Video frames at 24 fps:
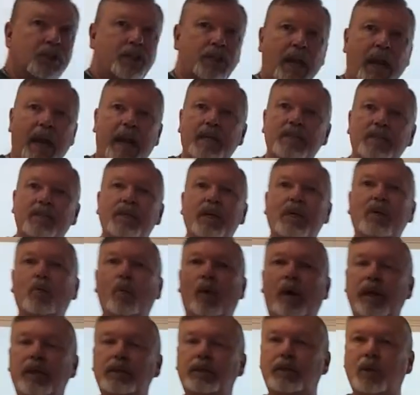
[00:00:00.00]
changing
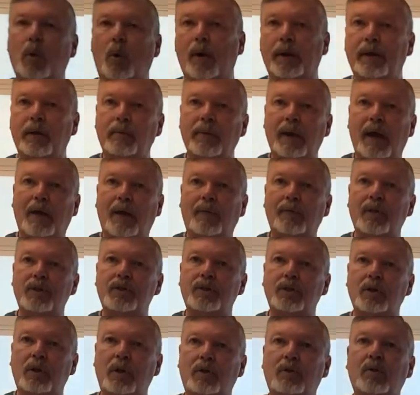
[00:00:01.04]
when it's going around this
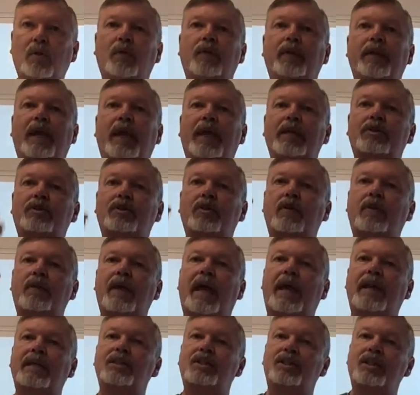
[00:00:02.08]
circle? The answer to
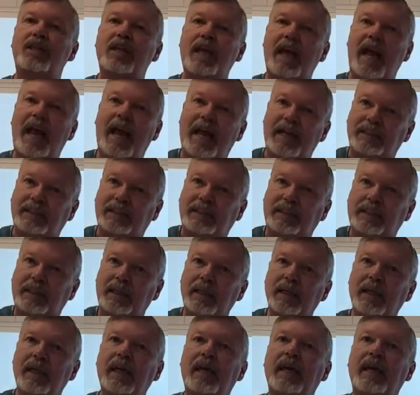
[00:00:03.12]
that is yes.